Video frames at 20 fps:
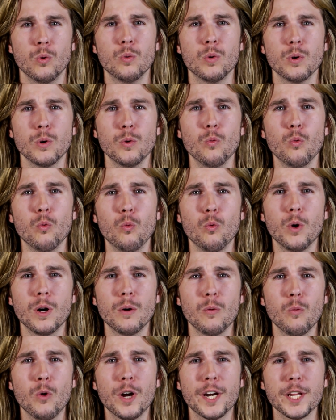
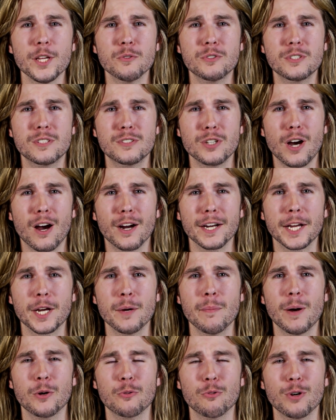What are you talking
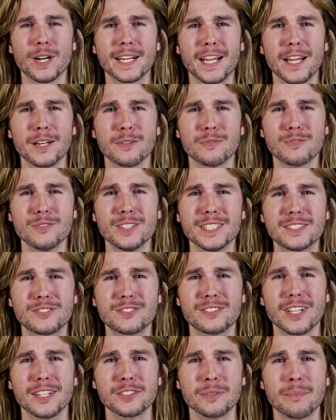about, Rick? It
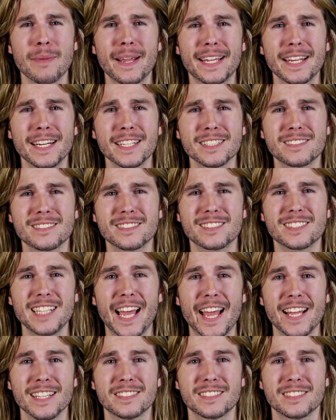doesn't make any
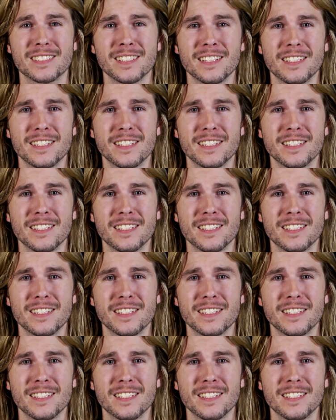sense!